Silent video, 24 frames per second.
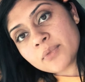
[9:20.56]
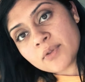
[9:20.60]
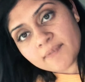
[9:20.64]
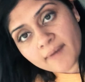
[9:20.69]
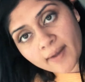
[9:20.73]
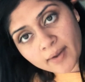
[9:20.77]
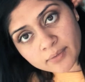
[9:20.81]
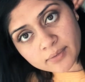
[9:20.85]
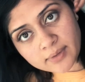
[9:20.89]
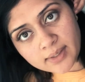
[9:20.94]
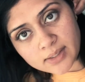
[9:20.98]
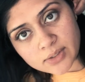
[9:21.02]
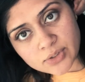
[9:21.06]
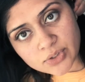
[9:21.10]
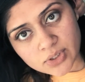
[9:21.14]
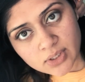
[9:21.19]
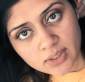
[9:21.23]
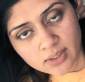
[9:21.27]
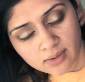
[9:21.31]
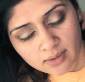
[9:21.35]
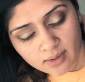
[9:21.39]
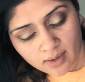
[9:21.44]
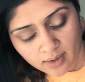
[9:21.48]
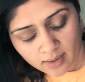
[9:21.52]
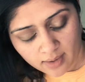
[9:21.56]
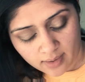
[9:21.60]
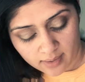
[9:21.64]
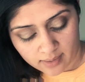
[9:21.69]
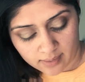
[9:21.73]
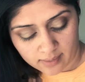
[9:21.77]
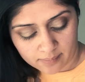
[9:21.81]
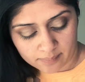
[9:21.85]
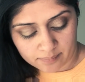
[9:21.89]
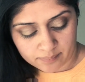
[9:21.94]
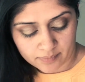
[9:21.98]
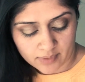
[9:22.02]
foundation,
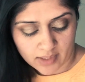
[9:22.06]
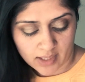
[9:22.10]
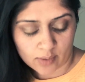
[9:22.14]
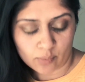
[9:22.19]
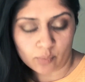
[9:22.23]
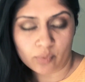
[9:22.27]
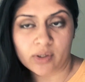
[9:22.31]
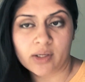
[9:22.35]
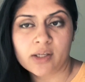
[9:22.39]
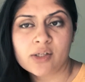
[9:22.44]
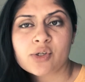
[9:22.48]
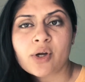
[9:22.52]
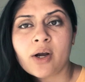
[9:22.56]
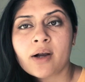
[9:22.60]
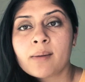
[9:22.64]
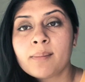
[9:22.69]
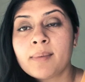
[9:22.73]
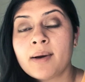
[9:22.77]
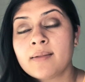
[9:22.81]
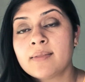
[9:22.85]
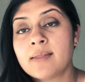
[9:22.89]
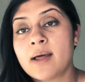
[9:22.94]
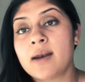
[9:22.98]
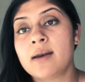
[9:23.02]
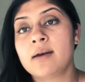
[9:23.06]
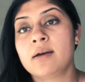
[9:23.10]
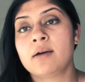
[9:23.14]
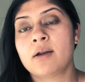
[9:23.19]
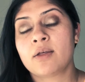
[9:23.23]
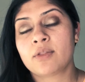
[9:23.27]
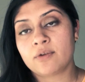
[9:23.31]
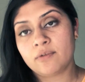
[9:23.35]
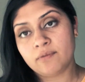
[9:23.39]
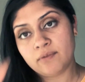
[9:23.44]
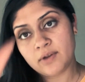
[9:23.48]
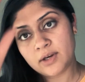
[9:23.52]
and we can talk about that in
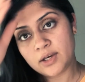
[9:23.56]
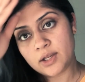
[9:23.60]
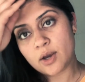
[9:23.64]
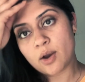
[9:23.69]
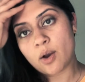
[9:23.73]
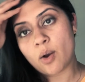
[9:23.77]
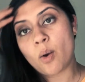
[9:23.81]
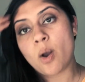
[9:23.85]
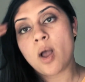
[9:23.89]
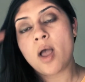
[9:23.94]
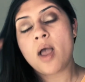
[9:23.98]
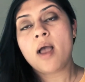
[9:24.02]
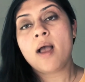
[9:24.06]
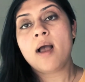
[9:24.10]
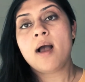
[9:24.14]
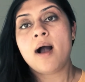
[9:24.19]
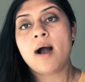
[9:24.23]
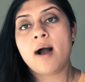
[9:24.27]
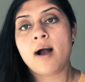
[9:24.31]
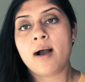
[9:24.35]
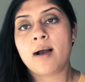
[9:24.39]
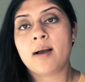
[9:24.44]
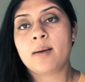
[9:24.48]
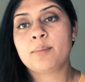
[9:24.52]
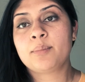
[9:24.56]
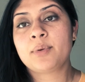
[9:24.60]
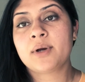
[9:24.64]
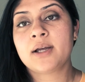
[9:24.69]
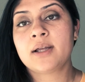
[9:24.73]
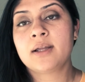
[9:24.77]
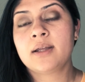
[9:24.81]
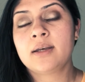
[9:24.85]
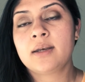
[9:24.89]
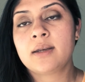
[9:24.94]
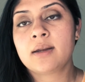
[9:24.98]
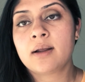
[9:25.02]
another video,
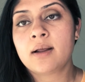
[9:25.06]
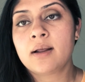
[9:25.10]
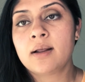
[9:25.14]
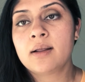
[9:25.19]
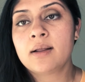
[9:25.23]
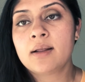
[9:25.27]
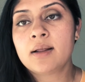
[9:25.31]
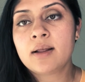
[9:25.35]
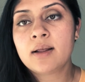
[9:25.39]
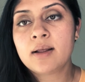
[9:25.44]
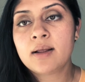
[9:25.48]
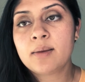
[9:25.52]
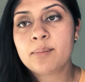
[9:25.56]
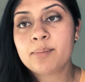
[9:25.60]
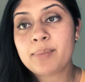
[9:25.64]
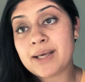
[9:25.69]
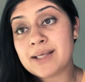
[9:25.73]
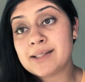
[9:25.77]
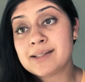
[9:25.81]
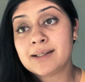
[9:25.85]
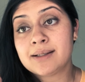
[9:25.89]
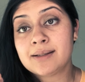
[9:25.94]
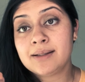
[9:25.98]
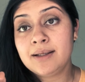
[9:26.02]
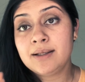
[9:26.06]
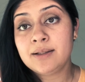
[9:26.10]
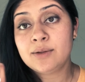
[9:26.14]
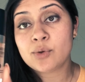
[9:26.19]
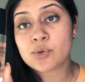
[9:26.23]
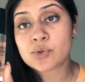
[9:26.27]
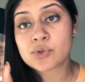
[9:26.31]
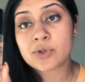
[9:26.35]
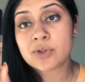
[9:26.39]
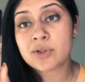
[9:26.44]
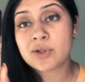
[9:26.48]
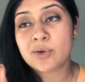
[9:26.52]
but basically
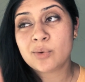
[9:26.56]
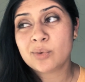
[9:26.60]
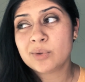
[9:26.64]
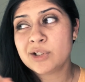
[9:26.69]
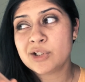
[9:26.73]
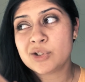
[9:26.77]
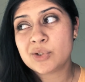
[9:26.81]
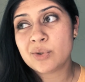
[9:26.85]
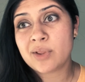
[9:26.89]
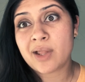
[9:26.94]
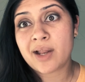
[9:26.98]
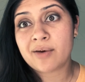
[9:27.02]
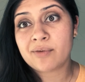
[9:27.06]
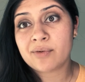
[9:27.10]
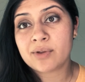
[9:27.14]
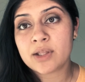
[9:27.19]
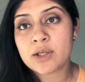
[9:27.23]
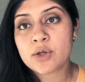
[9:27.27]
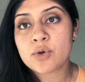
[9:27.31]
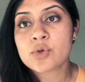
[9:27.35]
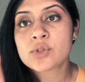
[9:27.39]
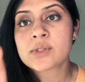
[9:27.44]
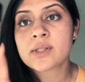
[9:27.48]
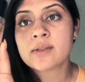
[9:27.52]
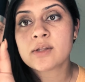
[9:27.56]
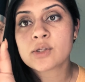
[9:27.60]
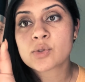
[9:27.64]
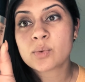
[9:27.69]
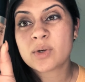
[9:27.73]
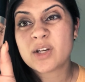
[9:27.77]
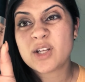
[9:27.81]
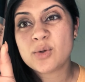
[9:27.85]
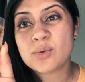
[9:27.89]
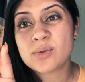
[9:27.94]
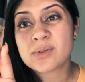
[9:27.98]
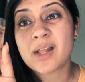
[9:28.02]
those are the only two that I really use, and this
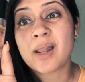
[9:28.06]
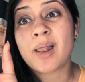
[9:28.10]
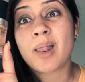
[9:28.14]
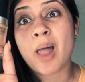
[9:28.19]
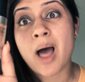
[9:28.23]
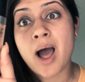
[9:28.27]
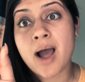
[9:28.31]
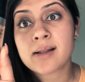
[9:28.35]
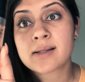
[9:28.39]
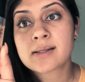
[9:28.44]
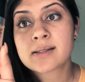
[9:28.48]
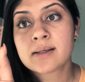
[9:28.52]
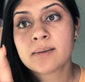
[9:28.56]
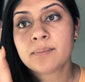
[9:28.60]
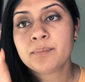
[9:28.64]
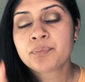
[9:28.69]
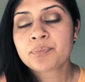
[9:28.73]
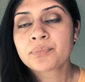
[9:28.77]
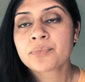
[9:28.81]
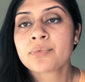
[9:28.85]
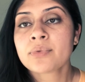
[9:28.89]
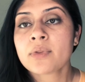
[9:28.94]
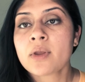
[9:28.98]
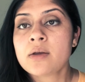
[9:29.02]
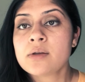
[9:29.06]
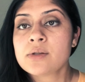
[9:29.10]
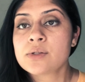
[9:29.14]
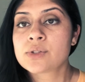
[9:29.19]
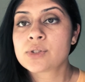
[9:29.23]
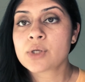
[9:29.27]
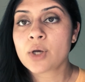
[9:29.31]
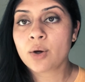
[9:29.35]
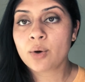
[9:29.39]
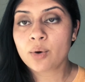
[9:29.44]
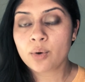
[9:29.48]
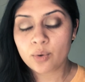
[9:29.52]
one I use a lot.
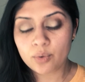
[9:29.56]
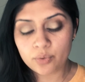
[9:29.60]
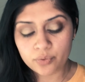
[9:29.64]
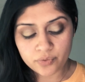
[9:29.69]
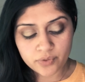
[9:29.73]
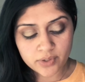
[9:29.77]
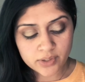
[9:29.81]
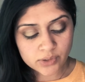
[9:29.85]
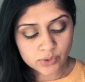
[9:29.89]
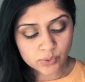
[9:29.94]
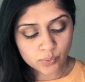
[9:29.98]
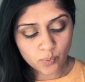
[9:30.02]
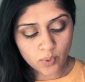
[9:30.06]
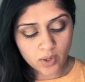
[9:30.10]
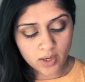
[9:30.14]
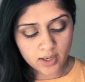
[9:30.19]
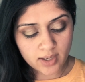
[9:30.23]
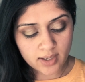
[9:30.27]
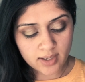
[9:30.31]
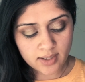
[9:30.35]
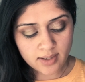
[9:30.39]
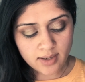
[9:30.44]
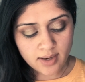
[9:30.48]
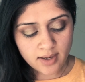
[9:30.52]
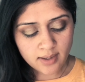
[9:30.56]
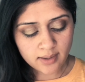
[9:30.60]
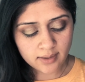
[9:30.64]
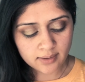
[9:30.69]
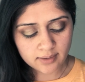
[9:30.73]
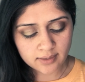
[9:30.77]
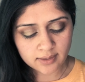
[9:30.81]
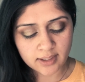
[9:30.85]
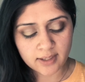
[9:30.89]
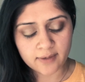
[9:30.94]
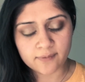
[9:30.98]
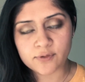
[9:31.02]
So this one
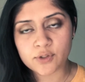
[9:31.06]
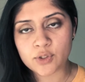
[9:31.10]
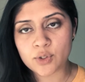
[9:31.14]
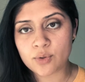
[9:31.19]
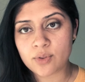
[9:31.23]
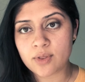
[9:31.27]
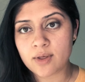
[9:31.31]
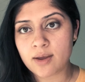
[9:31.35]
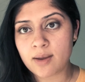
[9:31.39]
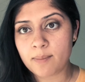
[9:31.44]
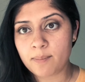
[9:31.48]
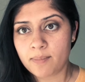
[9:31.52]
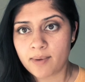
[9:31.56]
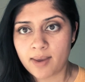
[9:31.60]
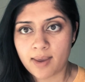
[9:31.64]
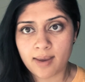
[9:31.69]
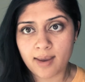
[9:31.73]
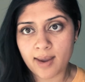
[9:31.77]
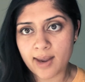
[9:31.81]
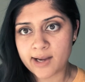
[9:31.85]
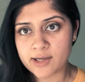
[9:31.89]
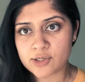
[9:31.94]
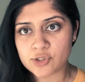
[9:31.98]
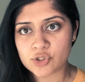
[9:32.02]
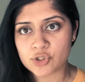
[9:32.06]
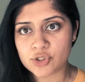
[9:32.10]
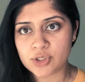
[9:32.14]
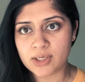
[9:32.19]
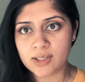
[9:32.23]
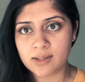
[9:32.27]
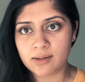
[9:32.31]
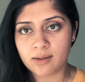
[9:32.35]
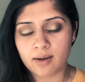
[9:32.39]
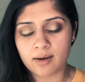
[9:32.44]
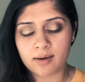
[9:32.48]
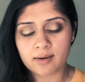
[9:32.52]
gives you the
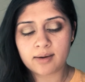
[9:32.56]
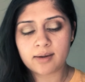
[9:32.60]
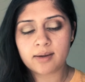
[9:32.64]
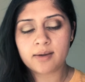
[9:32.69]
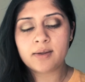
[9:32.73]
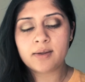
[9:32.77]
HD look.